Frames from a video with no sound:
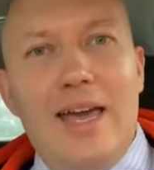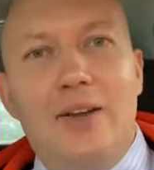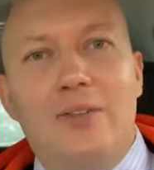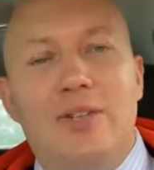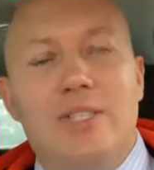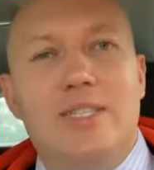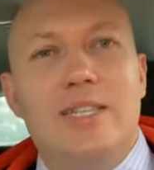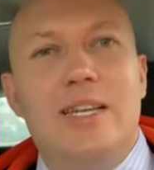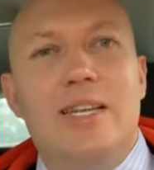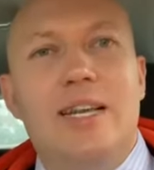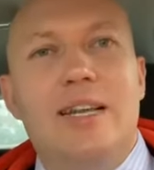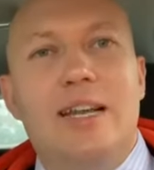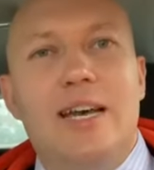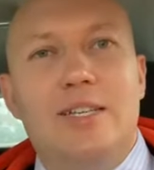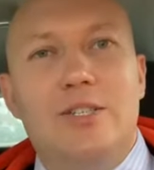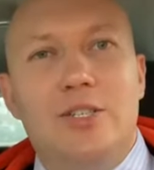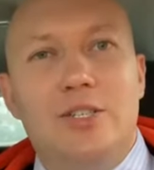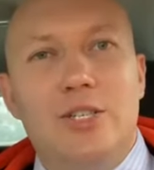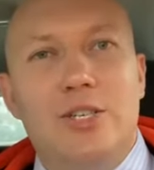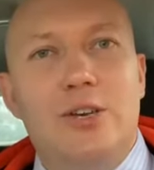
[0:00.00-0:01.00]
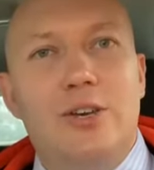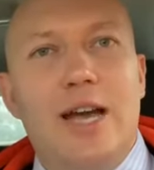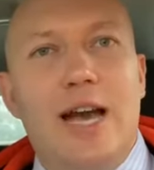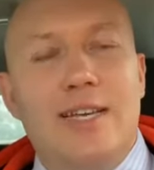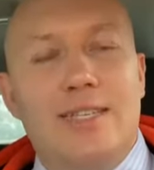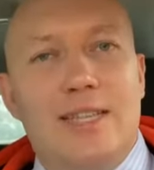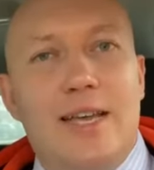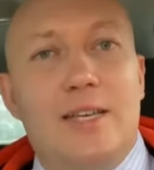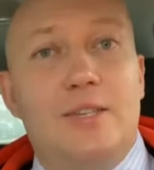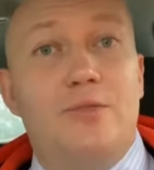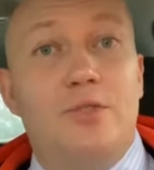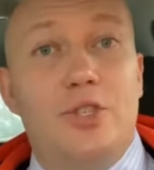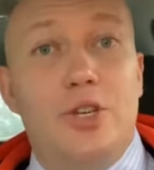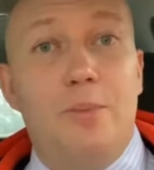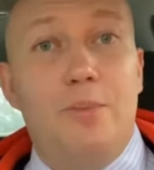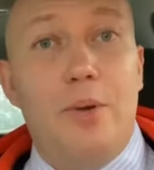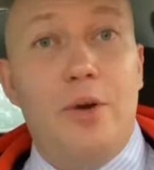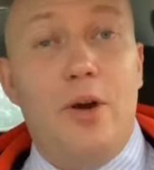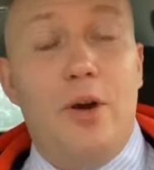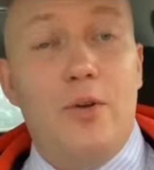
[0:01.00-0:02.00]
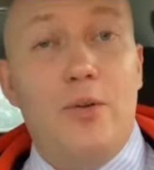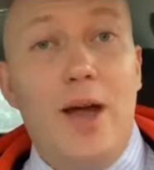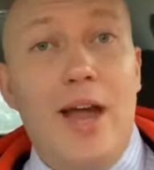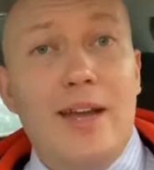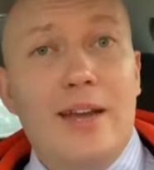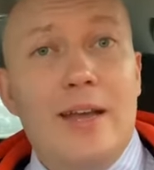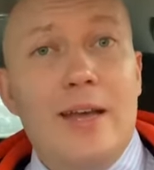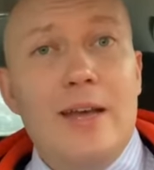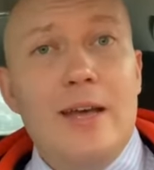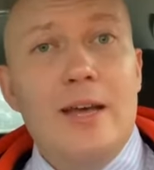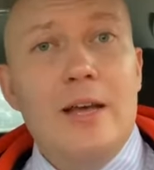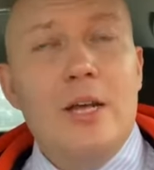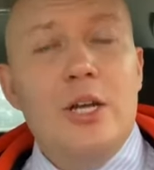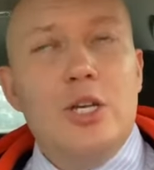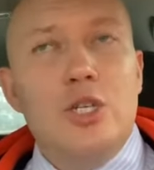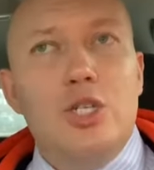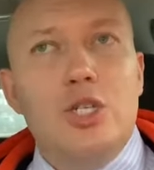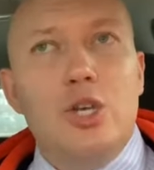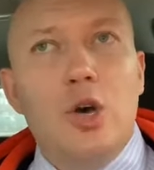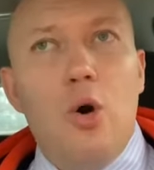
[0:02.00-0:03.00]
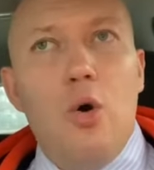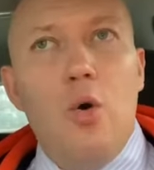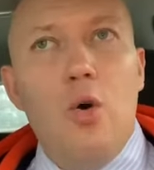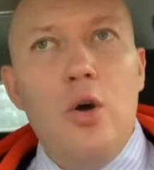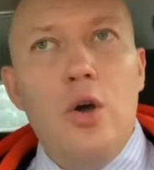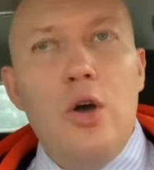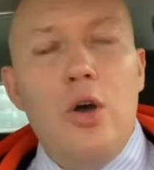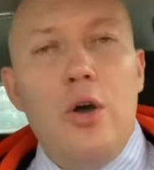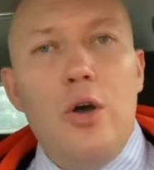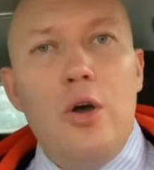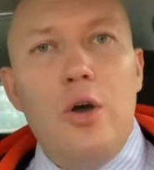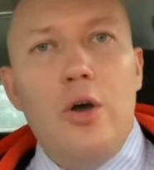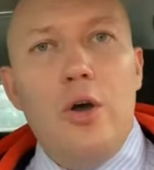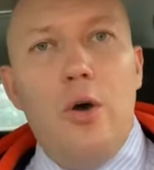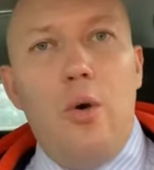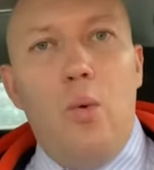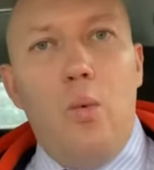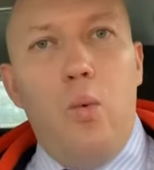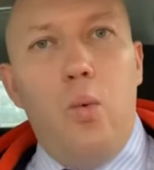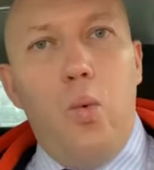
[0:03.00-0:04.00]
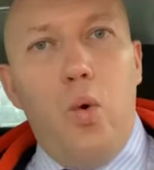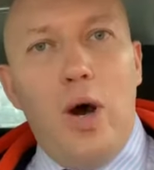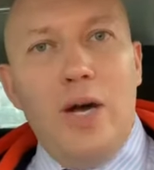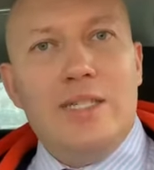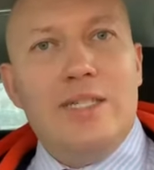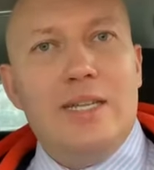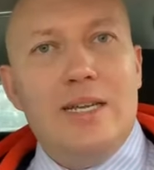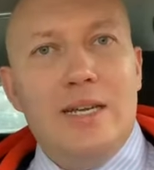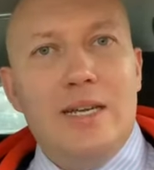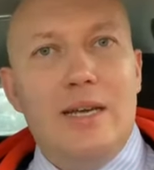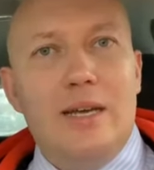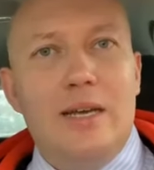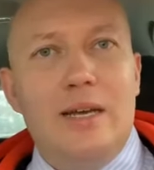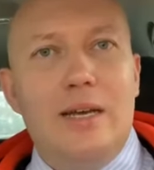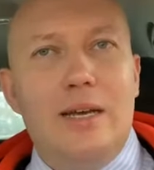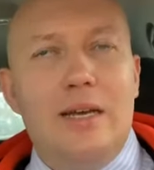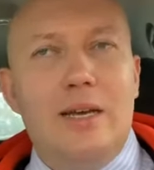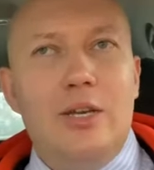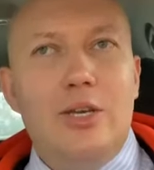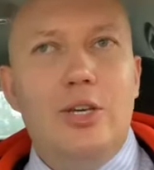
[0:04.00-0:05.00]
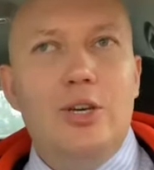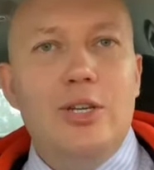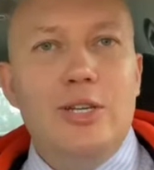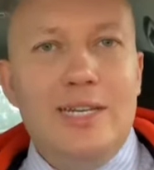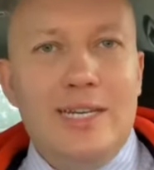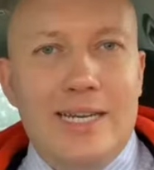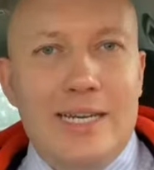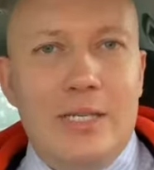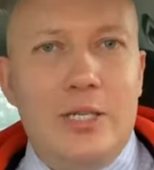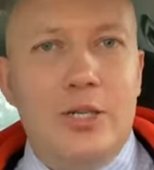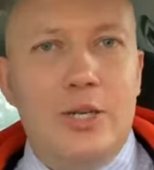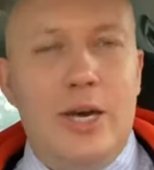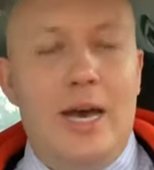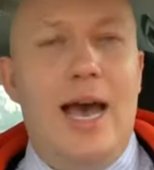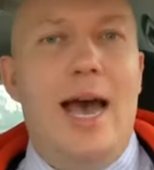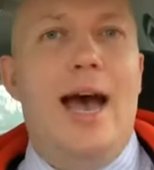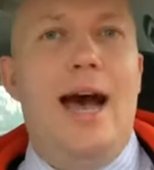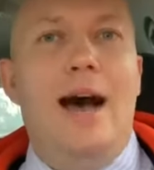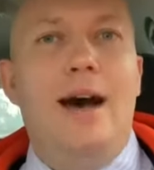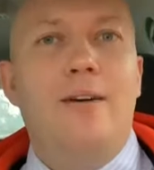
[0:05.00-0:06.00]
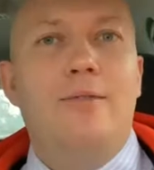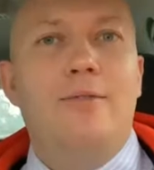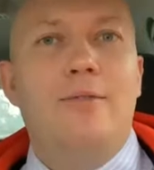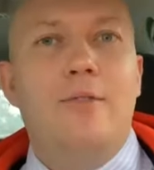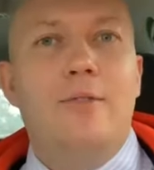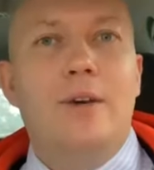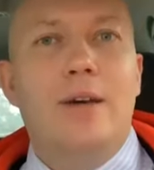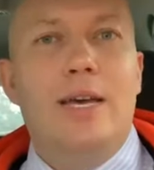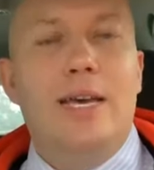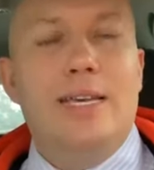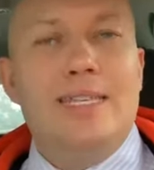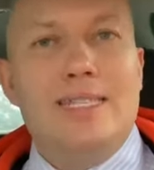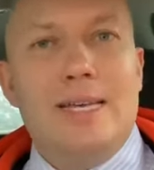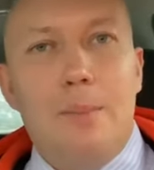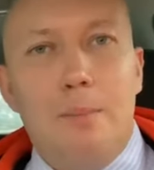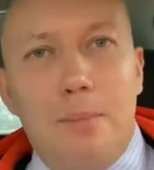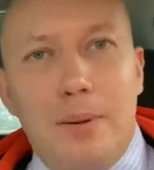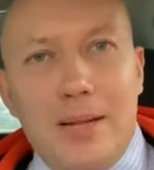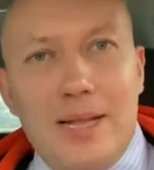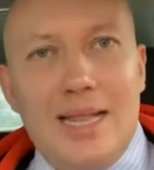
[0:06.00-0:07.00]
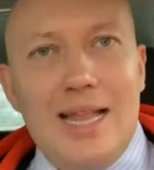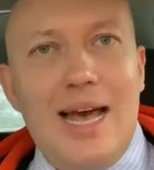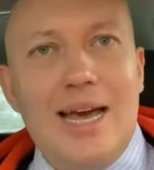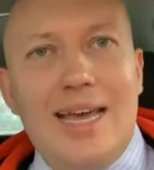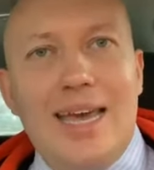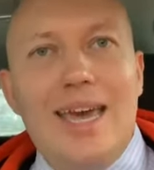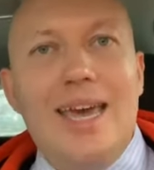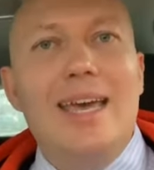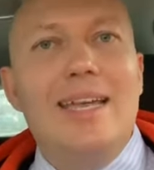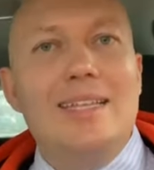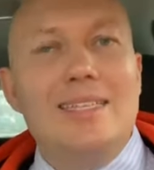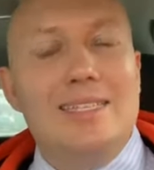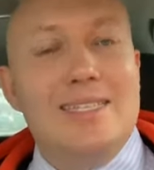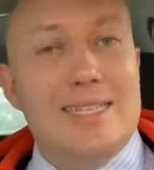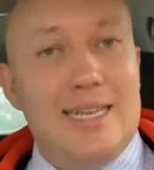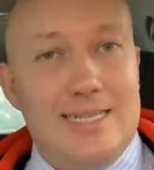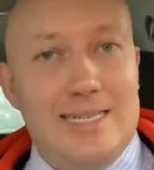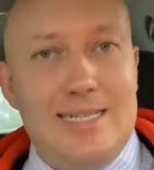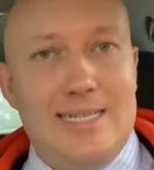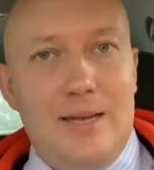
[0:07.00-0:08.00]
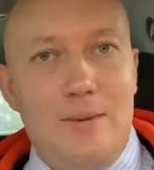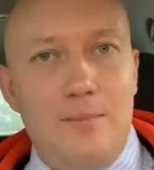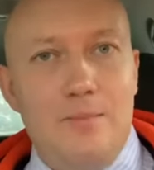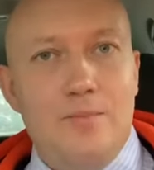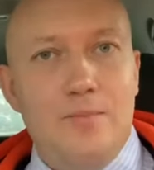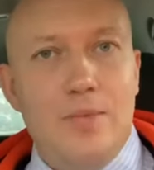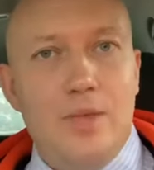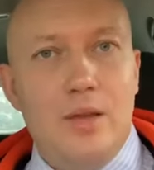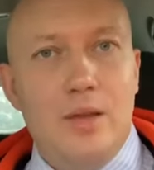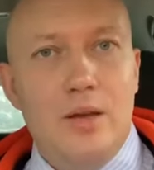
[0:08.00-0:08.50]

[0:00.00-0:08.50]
Hey, Christina. Nice to see you guys. Thanks for jumping on, right? So what you need to have is a plug-in system